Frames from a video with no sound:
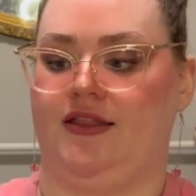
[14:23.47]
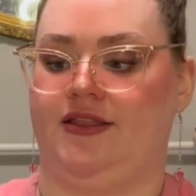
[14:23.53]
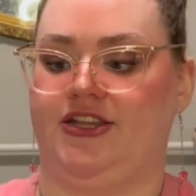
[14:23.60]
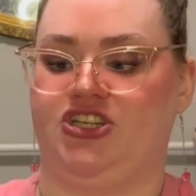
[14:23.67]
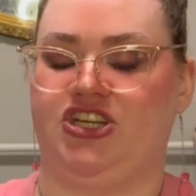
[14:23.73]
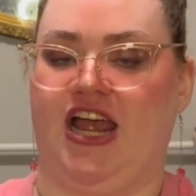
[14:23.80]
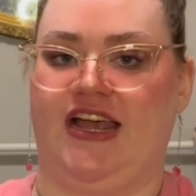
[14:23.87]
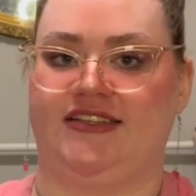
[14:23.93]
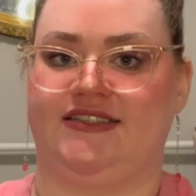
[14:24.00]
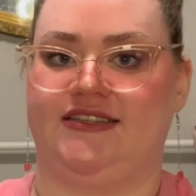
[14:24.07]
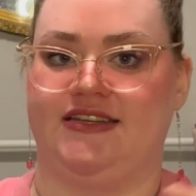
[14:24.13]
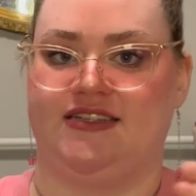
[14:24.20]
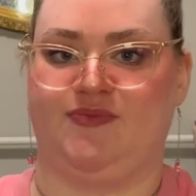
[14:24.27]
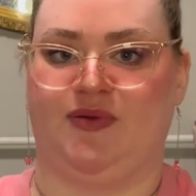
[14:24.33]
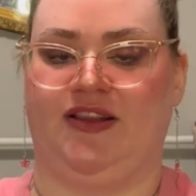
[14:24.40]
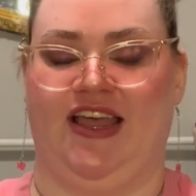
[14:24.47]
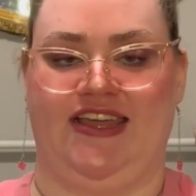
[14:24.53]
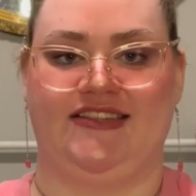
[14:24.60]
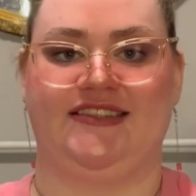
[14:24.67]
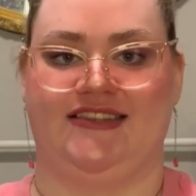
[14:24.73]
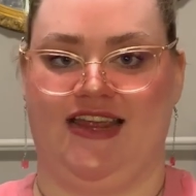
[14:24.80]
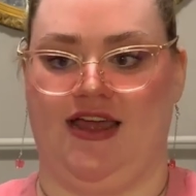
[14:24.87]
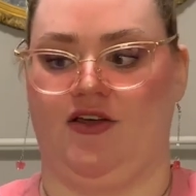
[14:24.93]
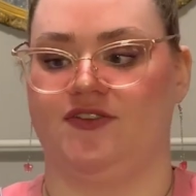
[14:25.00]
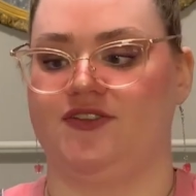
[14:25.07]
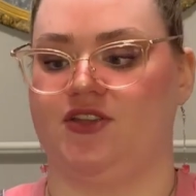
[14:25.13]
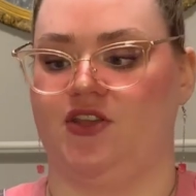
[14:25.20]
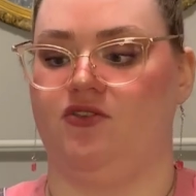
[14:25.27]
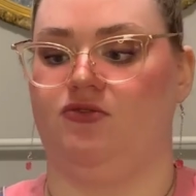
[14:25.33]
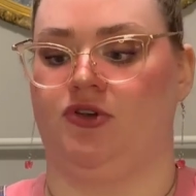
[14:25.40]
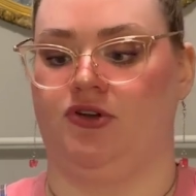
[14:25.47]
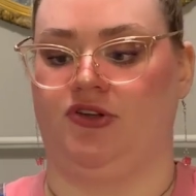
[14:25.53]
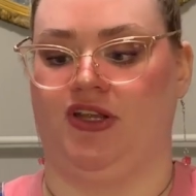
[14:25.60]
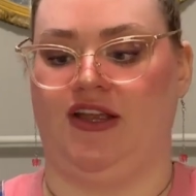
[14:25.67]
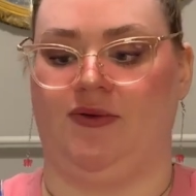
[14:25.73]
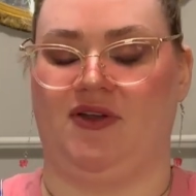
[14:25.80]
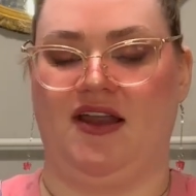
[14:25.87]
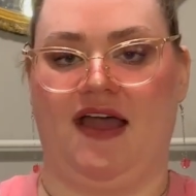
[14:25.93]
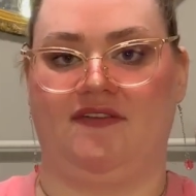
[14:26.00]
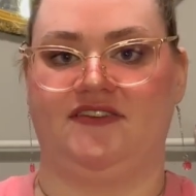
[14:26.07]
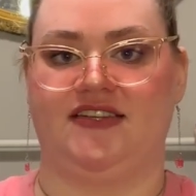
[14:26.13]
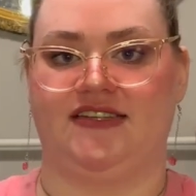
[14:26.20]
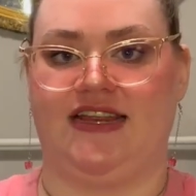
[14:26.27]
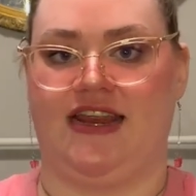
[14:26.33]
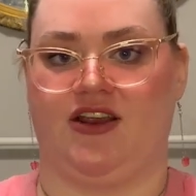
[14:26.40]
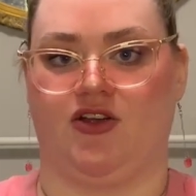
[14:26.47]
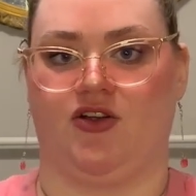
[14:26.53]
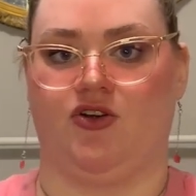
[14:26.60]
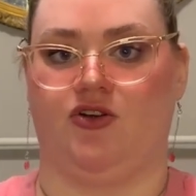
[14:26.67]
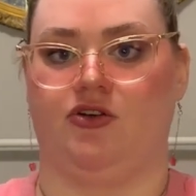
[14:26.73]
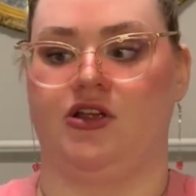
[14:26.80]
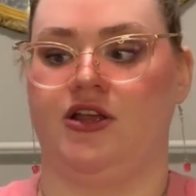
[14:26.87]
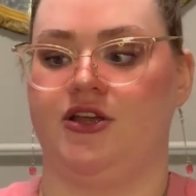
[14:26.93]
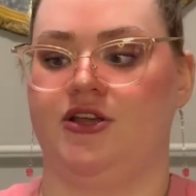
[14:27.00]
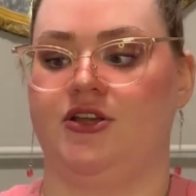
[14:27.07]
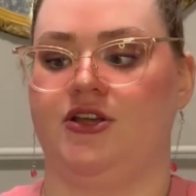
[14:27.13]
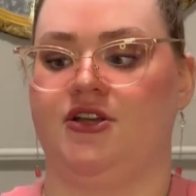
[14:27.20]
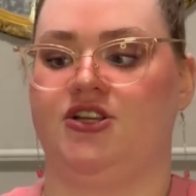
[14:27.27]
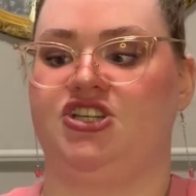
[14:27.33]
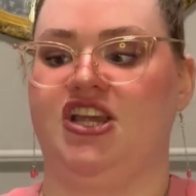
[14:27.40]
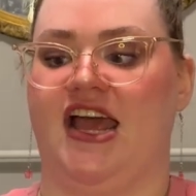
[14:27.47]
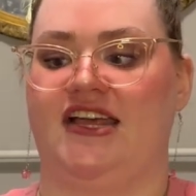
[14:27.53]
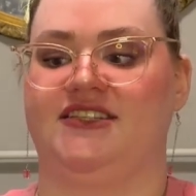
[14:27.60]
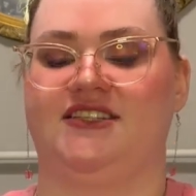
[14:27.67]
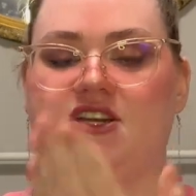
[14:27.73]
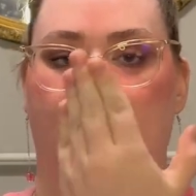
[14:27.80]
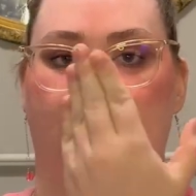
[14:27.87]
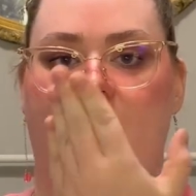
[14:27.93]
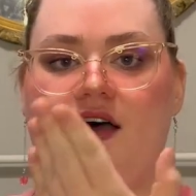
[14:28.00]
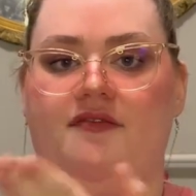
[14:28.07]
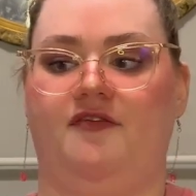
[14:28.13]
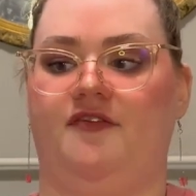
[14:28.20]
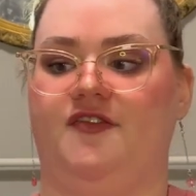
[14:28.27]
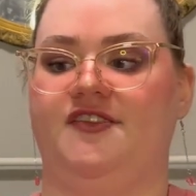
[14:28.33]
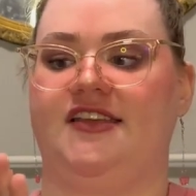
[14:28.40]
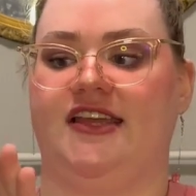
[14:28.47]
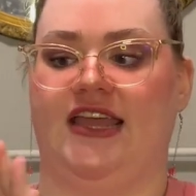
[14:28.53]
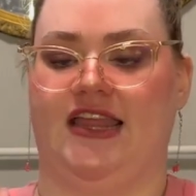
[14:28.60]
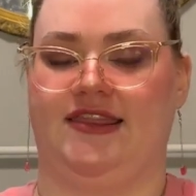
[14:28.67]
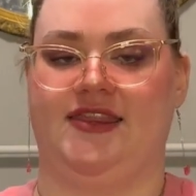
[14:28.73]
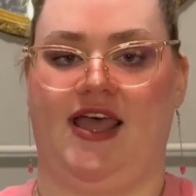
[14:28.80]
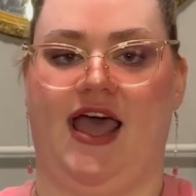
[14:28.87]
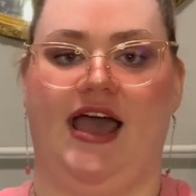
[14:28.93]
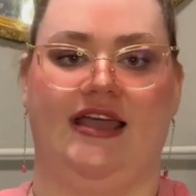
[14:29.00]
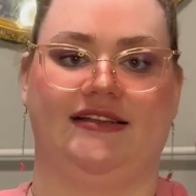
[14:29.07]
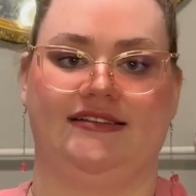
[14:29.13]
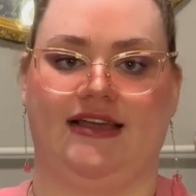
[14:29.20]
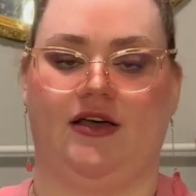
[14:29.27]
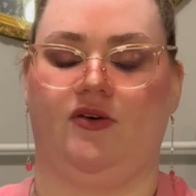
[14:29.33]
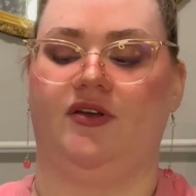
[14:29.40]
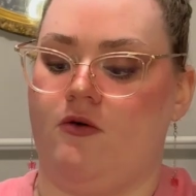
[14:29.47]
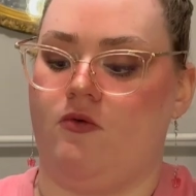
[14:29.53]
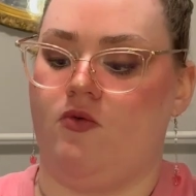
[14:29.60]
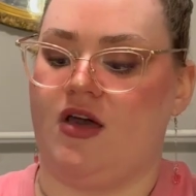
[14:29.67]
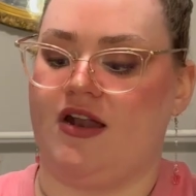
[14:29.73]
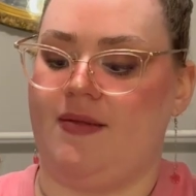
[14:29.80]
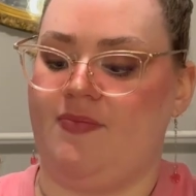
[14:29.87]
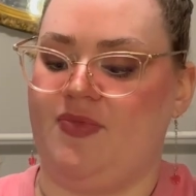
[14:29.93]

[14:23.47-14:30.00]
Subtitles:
chest is placed down, so you literally would have to take her chest off to get the eyes out. What I'm